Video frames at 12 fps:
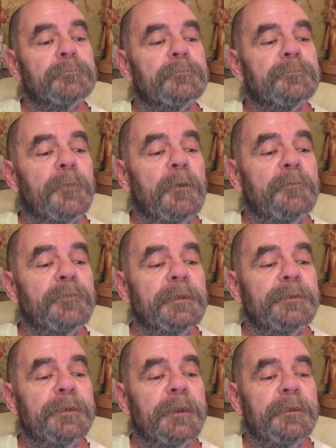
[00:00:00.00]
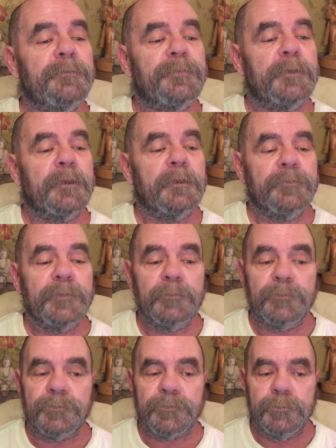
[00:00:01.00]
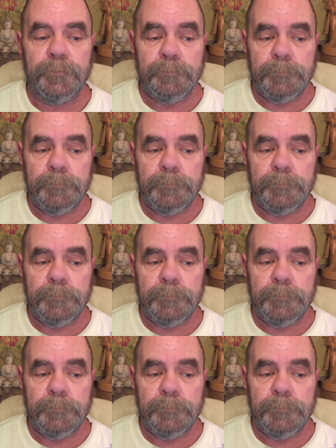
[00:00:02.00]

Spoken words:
fall of 1985, he was group